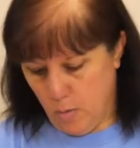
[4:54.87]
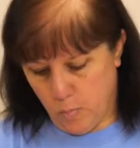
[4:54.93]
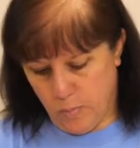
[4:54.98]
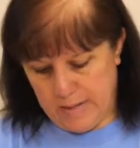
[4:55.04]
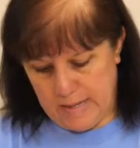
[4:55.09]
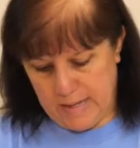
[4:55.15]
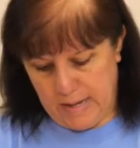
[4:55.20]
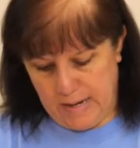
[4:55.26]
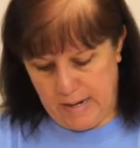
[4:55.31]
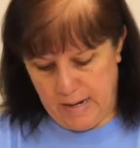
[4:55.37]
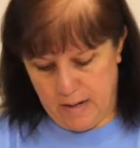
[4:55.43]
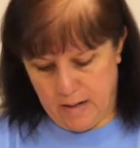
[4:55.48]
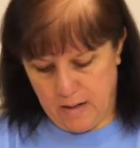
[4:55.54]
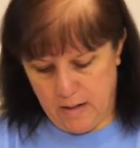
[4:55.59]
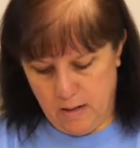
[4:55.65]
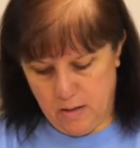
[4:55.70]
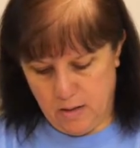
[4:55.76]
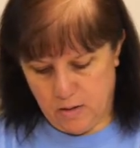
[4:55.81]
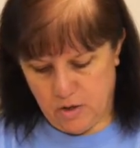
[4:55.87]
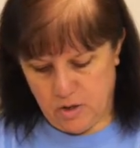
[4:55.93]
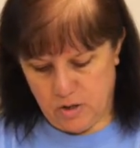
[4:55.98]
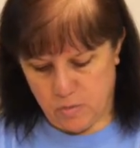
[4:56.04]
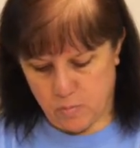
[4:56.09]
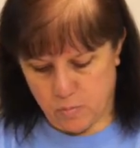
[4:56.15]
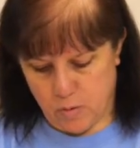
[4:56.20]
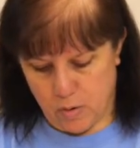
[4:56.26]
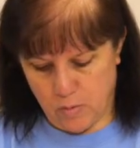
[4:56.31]
We can
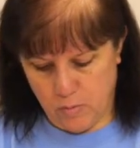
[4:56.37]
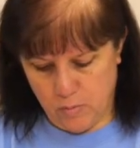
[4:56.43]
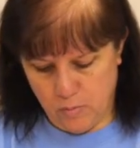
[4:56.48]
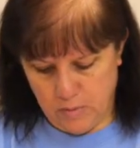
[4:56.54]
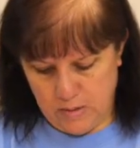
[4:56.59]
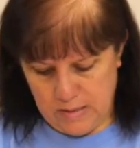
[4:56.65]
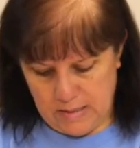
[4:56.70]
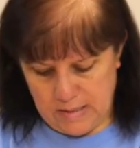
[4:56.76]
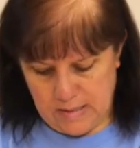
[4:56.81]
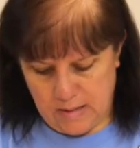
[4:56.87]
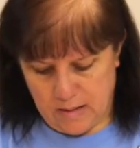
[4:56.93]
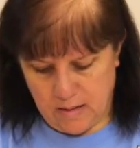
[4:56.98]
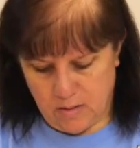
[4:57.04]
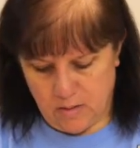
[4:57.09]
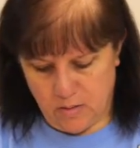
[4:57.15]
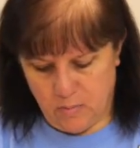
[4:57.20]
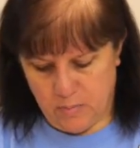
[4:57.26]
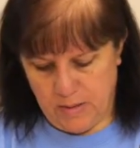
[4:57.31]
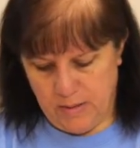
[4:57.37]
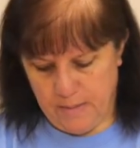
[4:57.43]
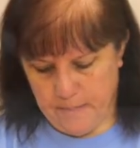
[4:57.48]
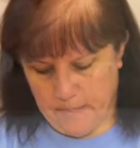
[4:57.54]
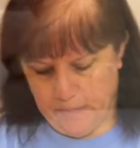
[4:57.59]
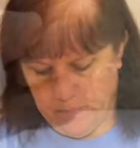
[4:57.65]
just roll this down a little bit